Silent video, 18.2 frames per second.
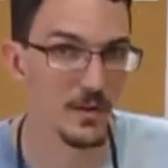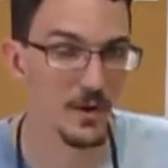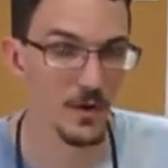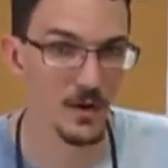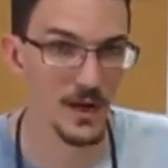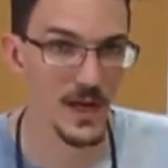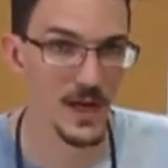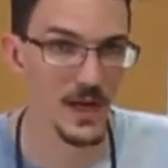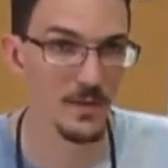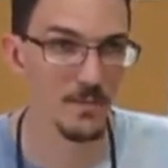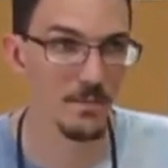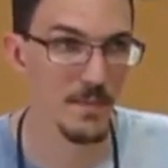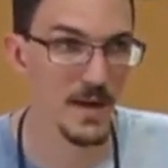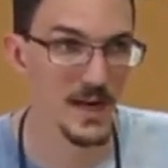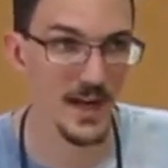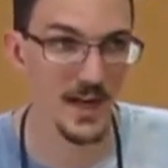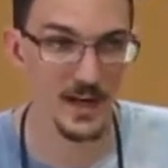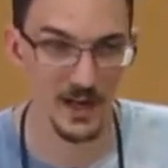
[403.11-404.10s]
okay,
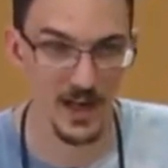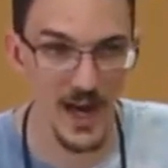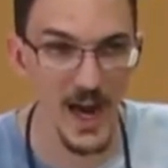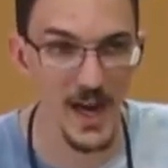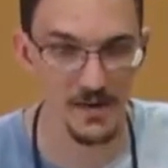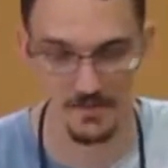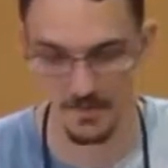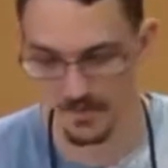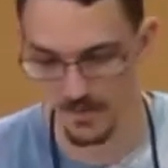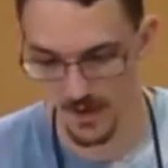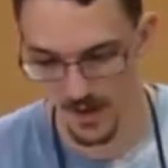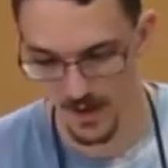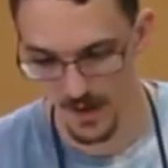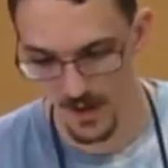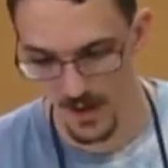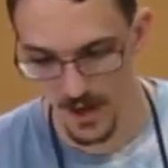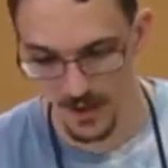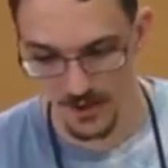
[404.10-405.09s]
made out of cotton,
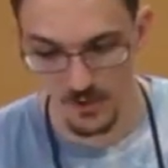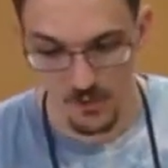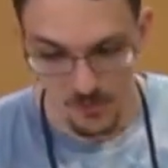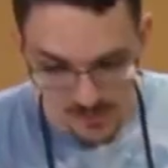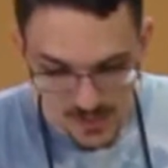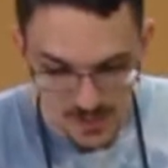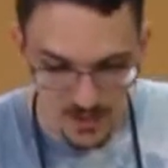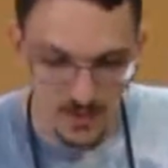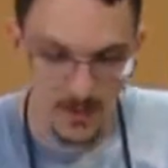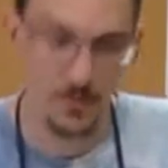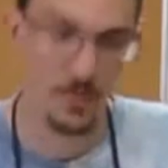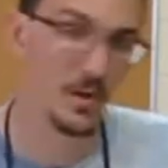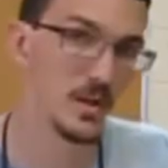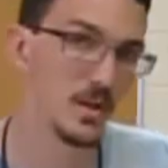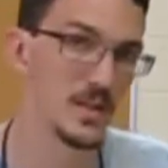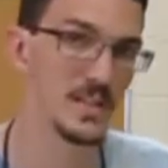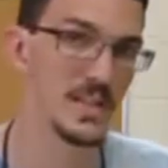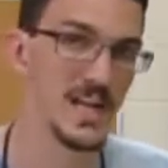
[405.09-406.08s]
you need to
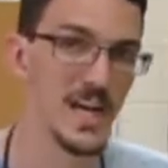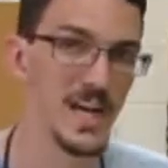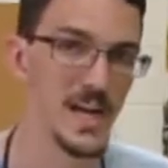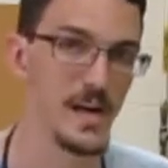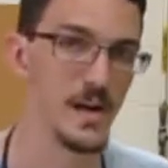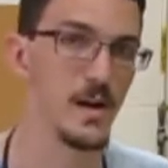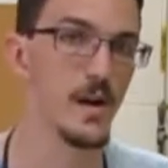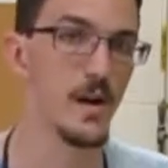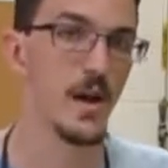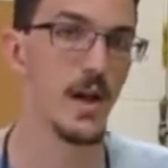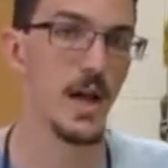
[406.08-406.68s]
pull it tight.